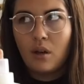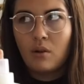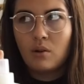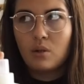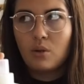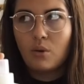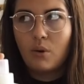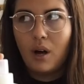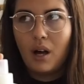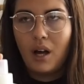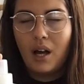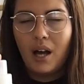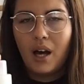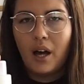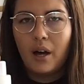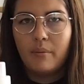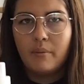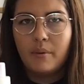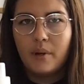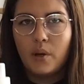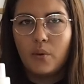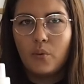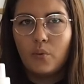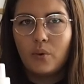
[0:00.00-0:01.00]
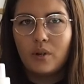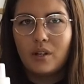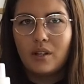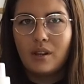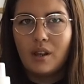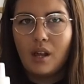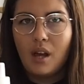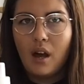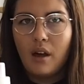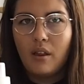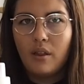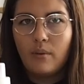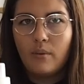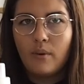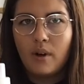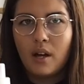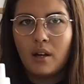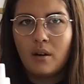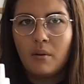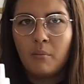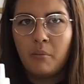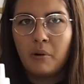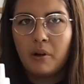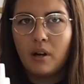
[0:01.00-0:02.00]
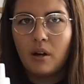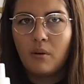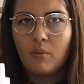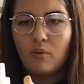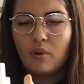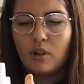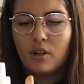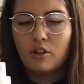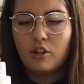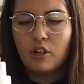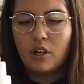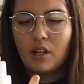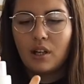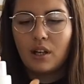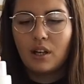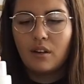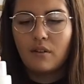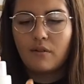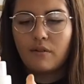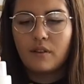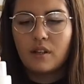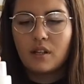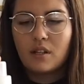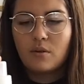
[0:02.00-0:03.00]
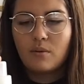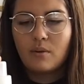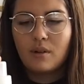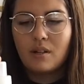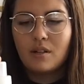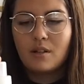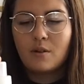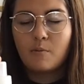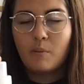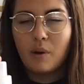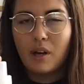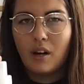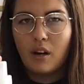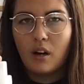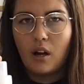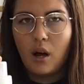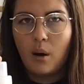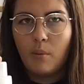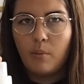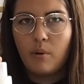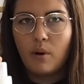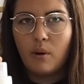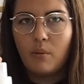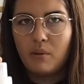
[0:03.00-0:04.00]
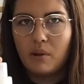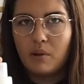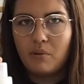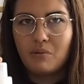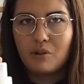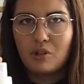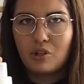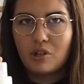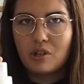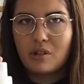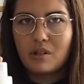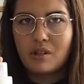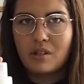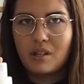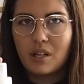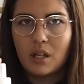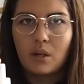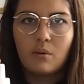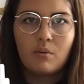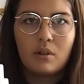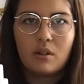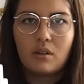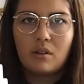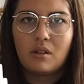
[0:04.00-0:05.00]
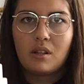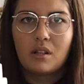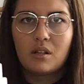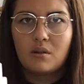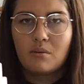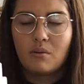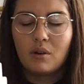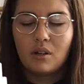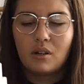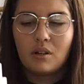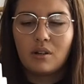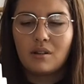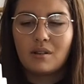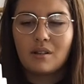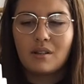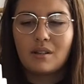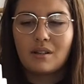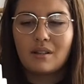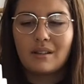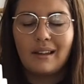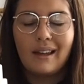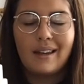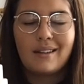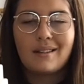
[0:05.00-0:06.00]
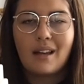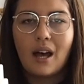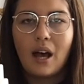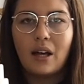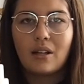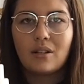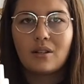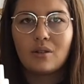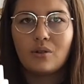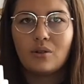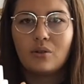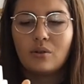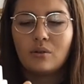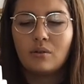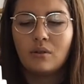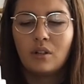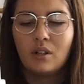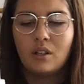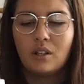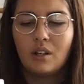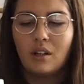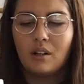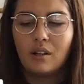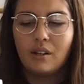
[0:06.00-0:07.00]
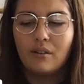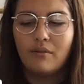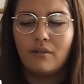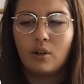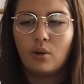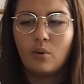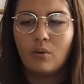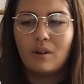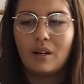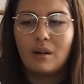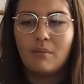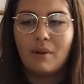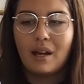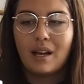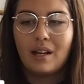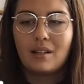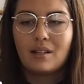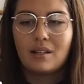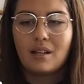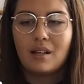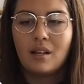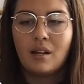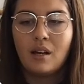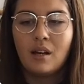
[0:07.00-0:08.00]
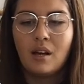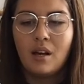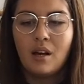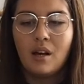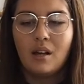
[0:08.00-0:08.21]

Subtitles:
I was quite happy with the other one, but I'm wondering if this one is better, I probably would just stick with this one because it's less hassle. Young Living already makes it.